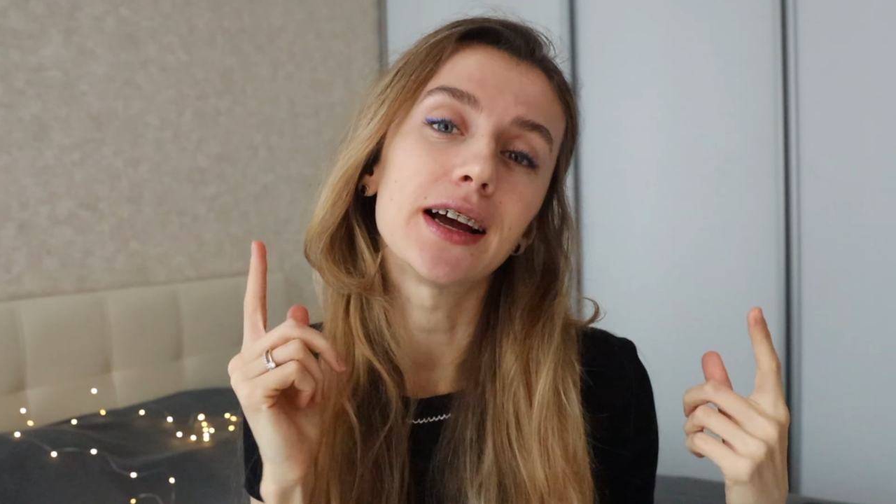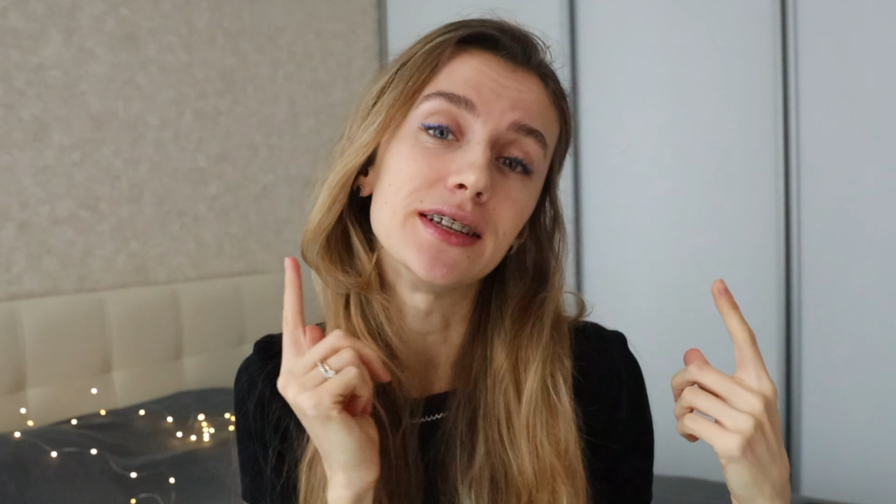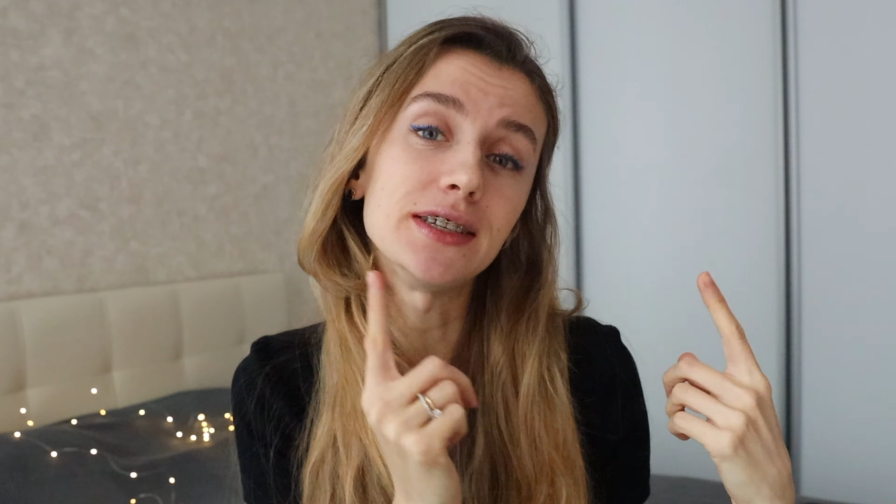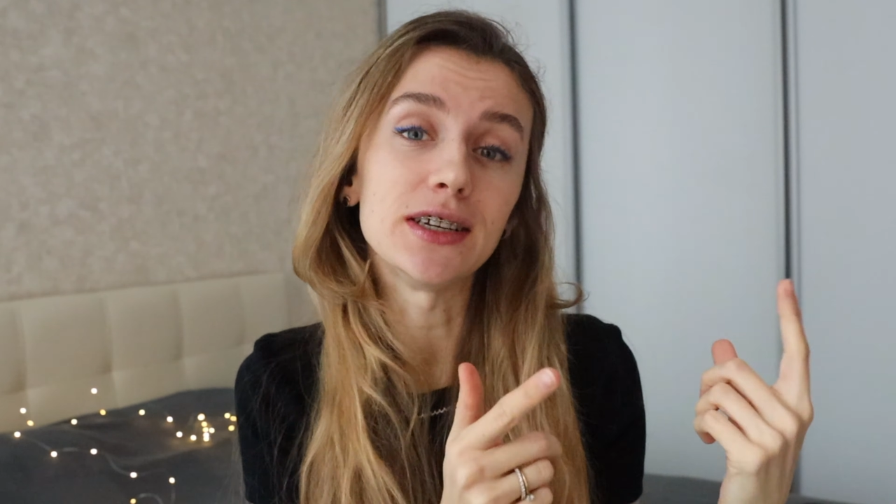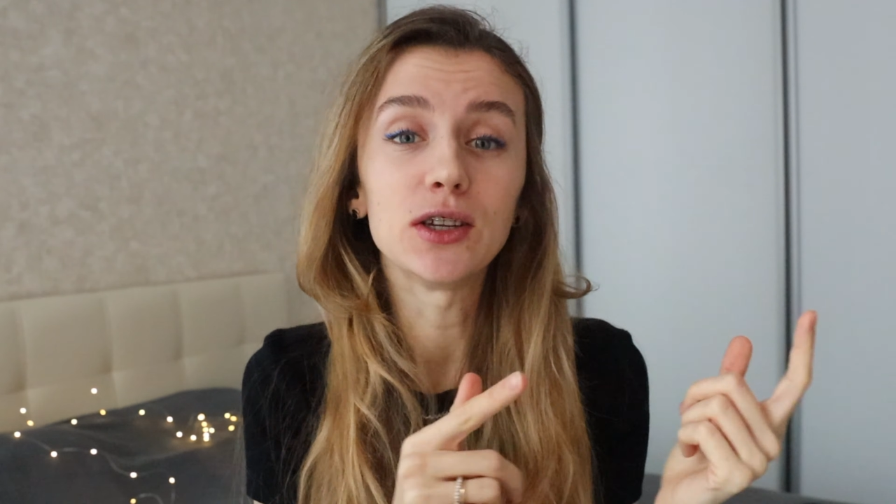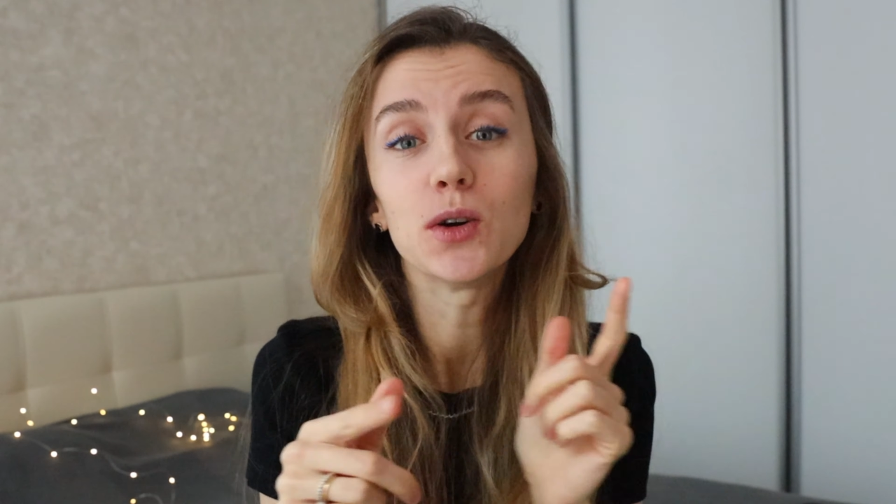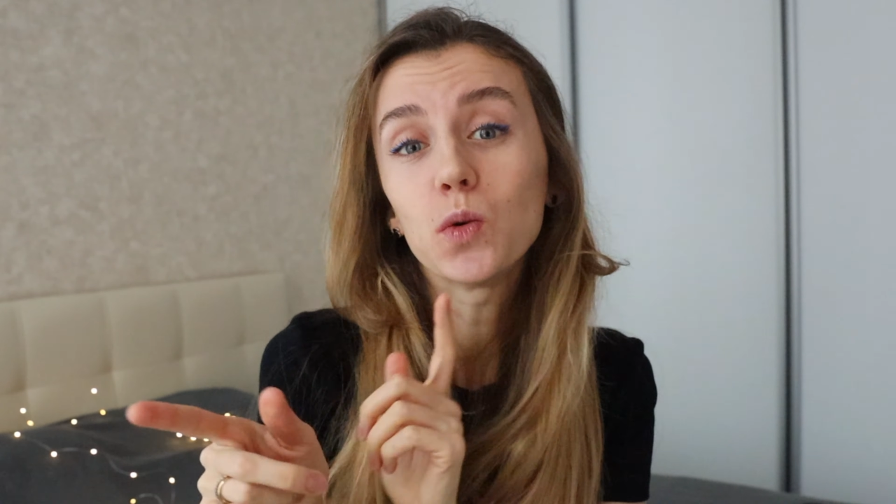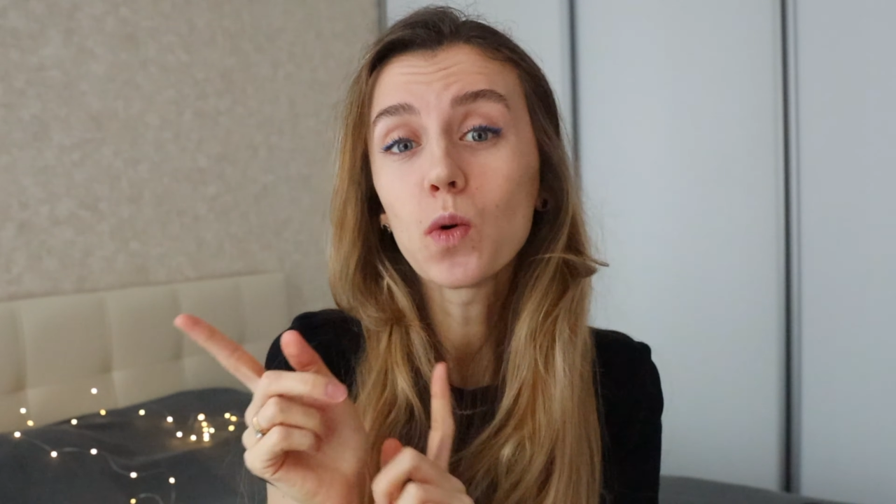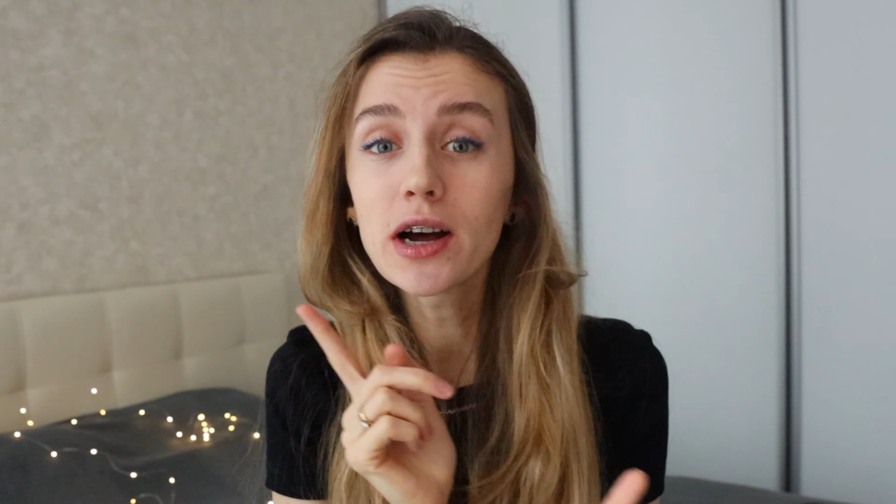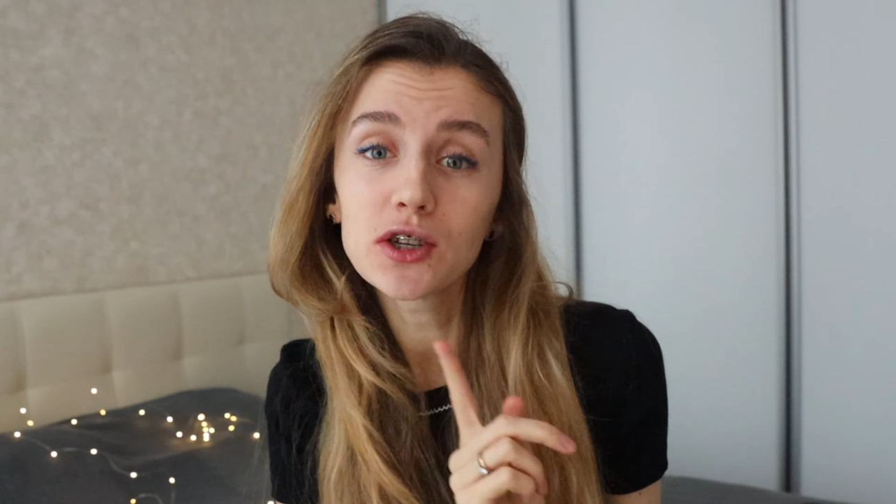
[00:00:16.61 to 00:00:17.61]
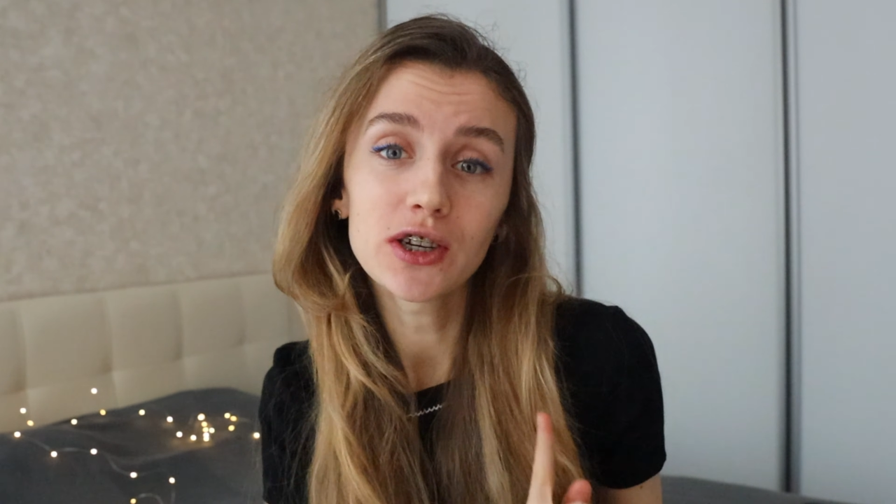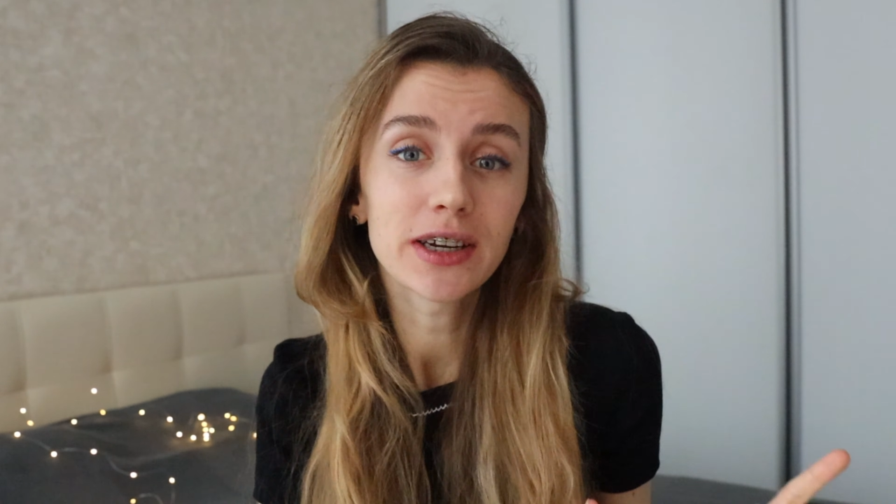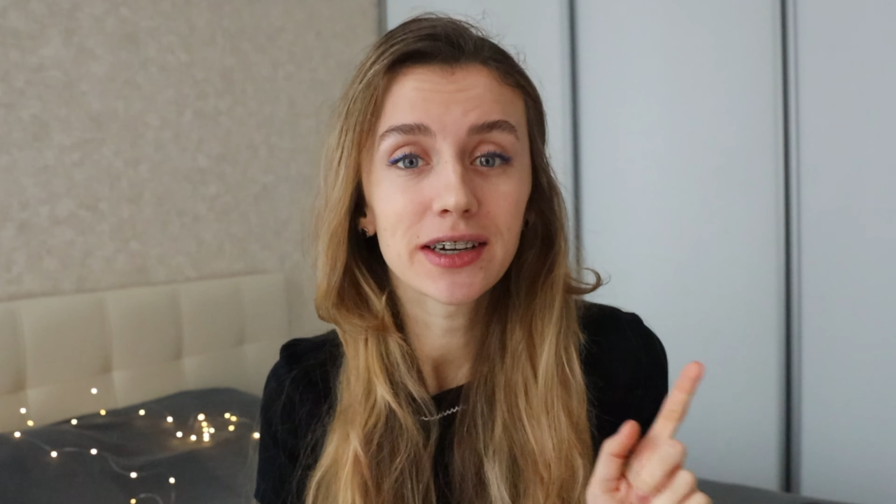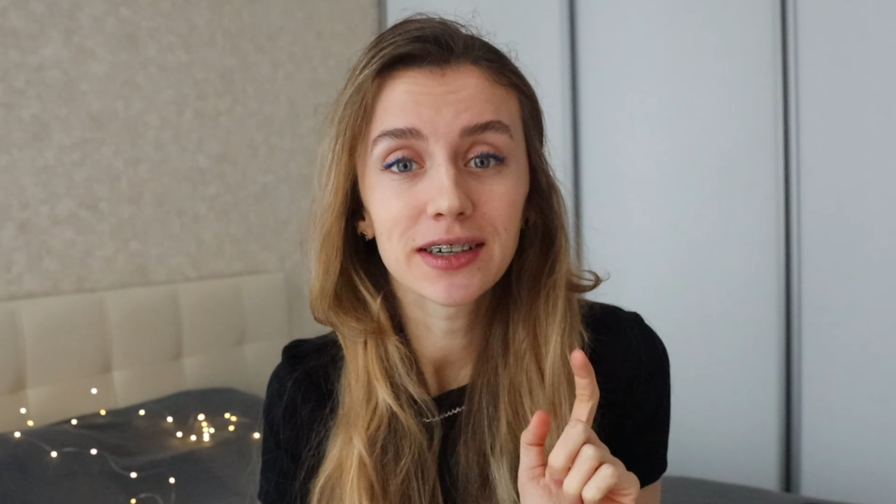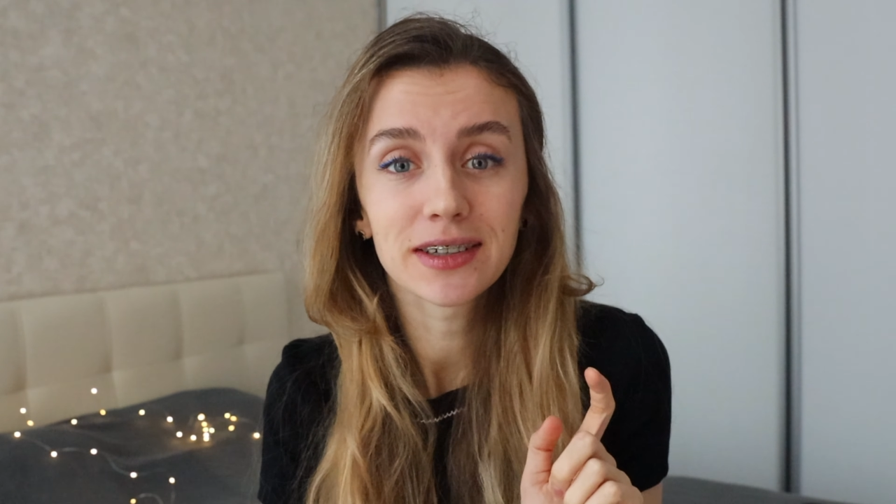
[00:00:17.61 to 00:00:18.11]
continue
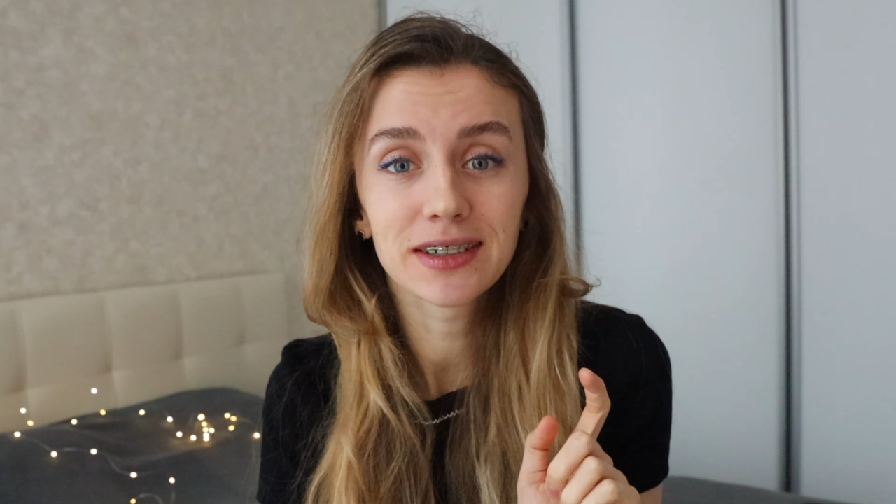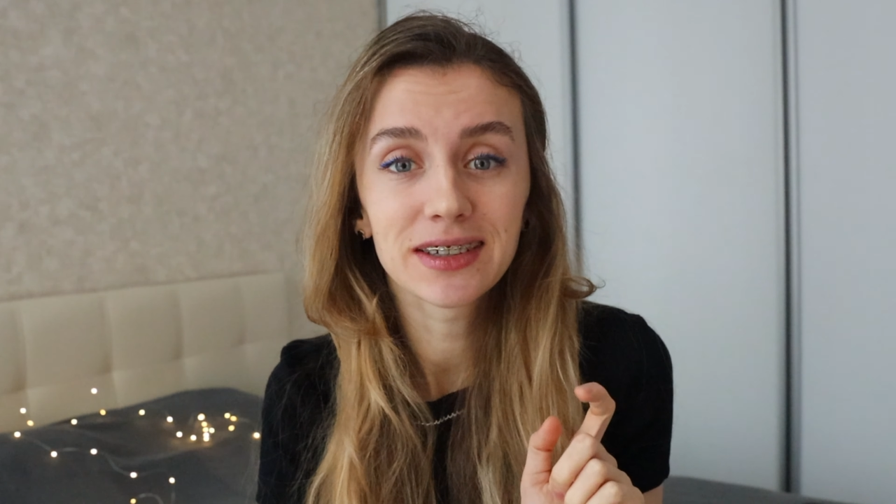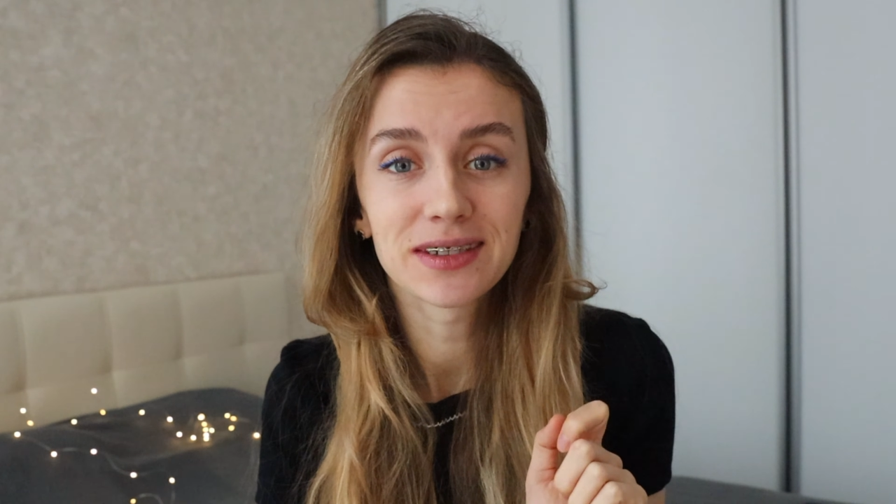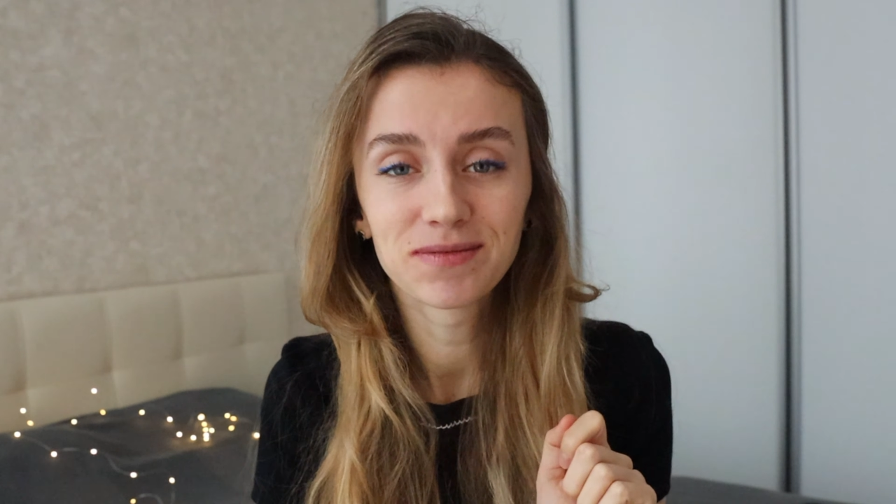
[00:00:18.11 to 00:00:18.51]
watching.